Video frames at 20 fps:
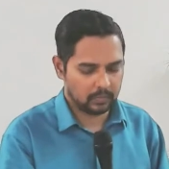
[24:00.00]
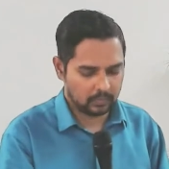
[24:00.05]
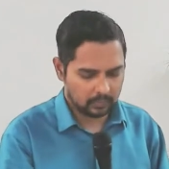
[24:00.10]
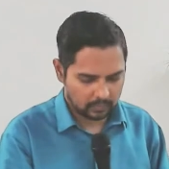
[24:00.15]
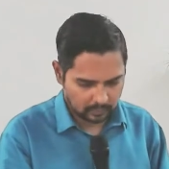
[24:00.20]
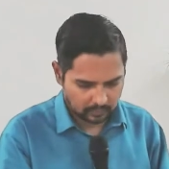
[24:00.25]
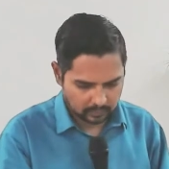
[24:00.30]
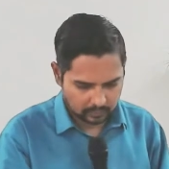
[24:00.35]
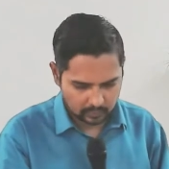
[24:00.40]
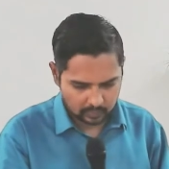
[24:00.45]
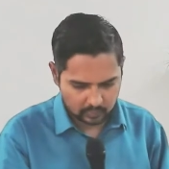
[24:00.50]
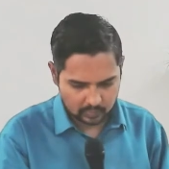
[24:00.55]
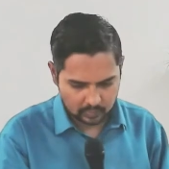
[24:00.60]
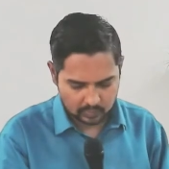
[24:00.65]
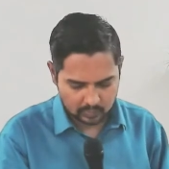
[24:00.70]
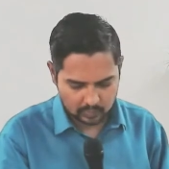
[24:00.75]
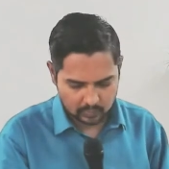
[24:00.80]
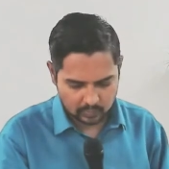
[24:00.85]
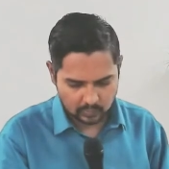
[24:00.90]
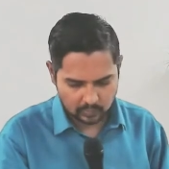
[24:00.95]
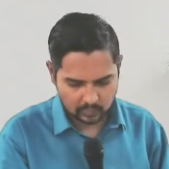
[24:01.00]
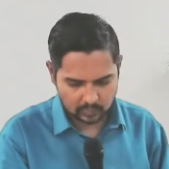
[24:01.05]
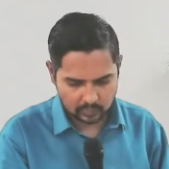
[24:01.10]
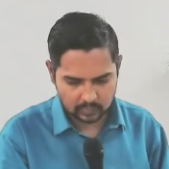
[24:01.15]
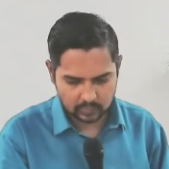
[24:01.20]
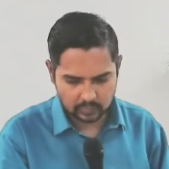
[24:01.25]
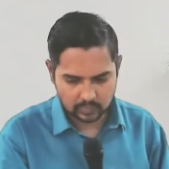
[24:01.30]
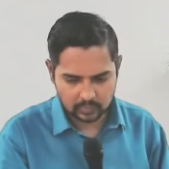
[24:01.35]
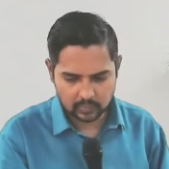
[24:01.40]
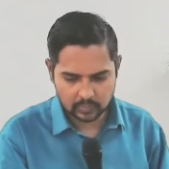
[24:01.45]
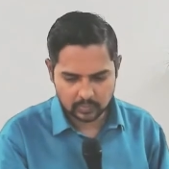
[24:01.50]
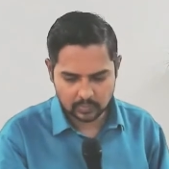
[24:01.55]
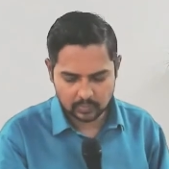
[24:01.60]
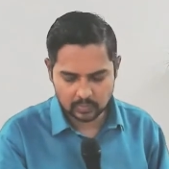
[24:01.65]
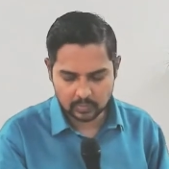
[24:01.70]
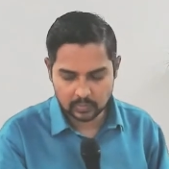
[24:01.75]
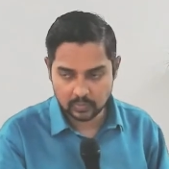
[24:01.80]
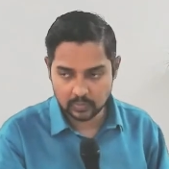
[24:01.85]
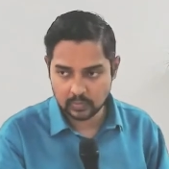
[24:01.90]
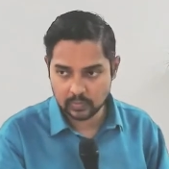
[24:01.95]

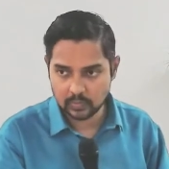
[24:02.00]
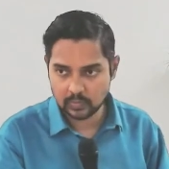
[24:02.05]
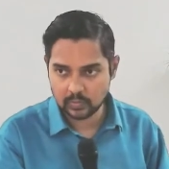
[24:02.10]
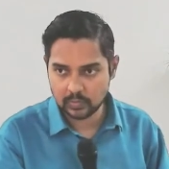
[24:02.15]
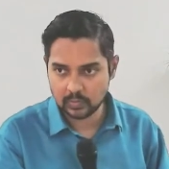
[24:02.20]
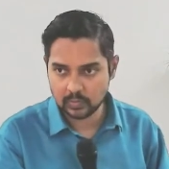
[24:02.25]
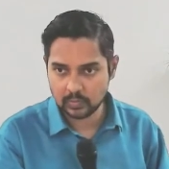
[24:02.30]
(silence)